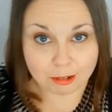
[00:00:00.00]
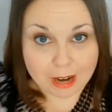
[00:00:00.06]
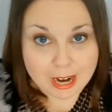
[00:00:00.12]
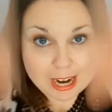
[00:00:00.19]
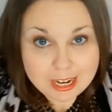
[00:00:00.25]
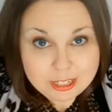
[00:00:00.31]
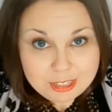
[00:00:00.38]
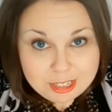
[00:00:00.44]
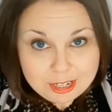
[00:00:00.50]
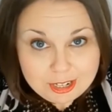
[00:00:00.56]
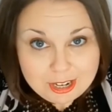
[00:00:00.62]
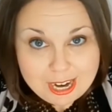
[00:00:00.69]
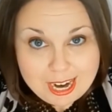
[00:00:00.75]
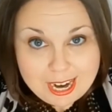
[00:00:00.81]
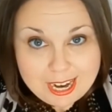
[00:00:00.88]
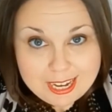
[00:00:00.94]
Raise
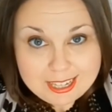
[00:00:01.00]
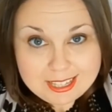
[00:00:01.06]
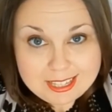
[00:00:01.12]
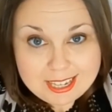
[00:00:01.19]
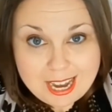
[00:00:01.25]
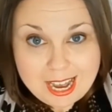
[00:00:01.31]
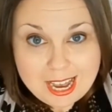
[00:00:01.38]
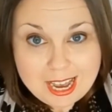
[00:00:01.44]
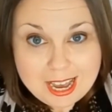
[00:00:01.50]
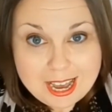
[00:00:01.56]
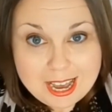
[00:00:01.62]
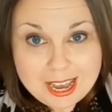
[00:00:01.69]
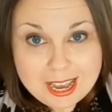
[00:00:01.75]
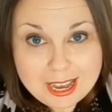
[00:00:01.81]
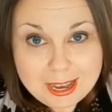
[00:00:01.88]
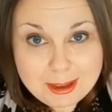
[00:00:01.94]
your hands
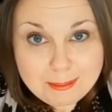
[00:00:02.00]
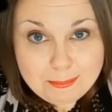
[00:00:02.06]
up.